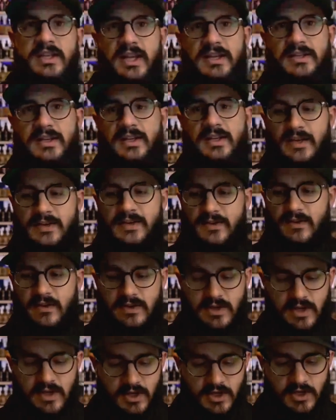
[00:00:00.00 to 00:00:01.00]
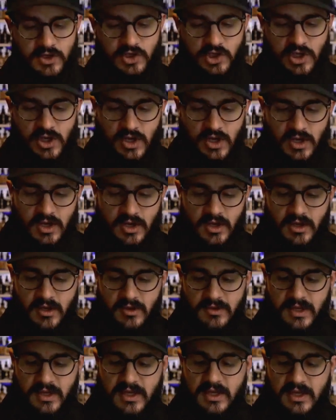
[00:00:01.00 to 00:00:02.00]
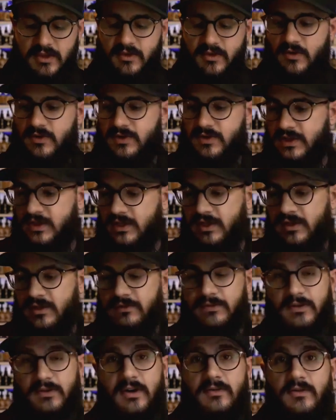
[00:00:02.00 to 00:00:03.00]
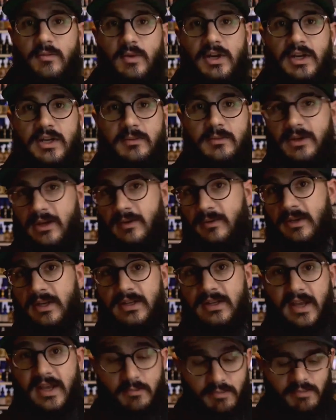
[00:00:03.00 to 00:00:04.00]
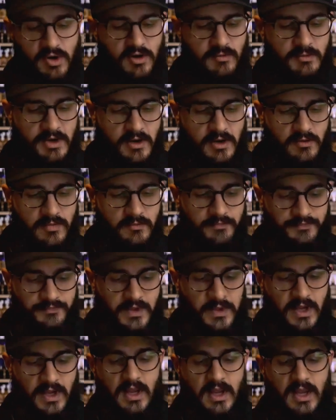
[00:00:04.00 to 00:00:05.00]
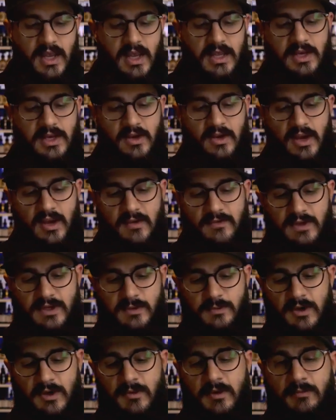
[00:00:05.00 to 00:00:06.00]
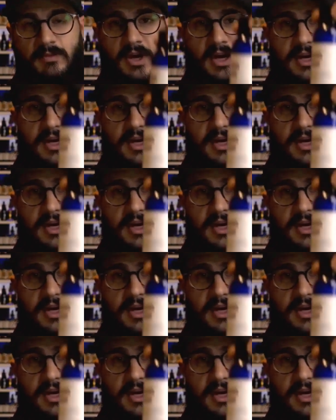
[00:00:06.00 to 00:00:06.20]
a nice little touch that he throws in there for everybody to be able to get that balm out. And then you have the spearmint, pine, and